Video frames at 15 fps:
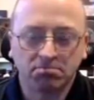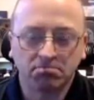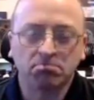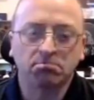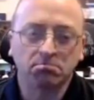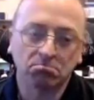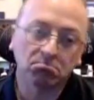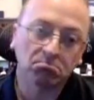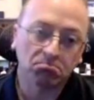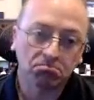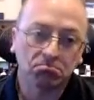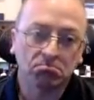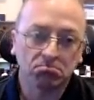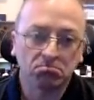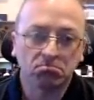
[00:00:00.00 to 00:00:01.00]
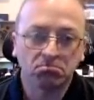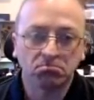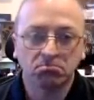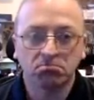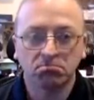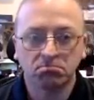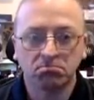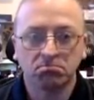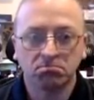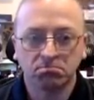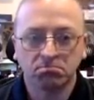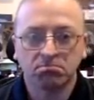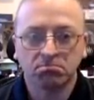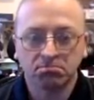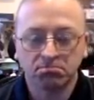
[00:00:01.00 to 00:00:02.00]

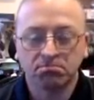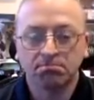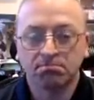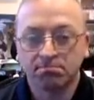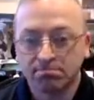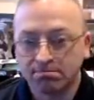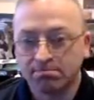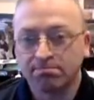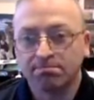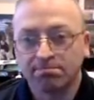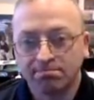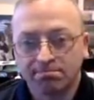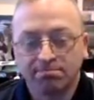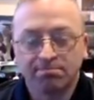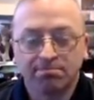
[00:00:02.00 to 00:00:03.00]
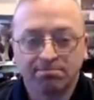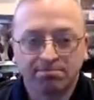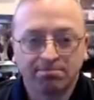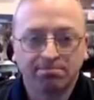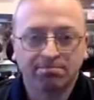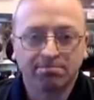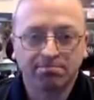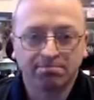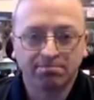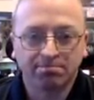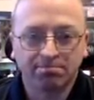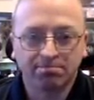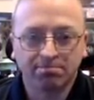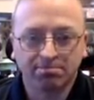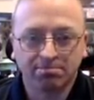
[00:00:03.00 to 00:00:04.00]

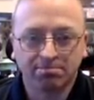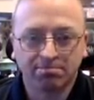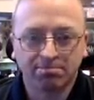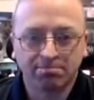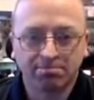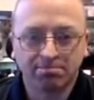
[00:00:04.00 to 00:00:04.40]
This person isn't speaking.